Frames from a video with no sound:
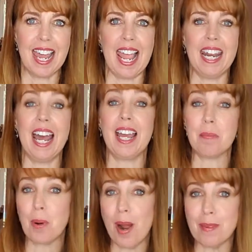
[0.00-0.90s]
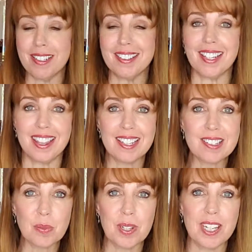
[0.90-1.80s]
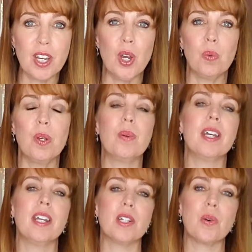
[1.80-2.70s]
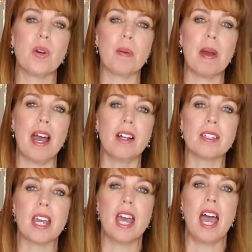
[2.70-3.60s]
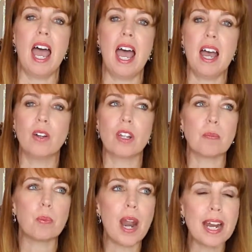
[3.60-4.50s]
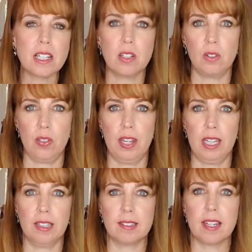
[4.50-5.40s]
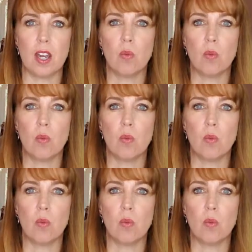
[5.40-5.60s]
And I promised that this week we were going to talk about how the practical things,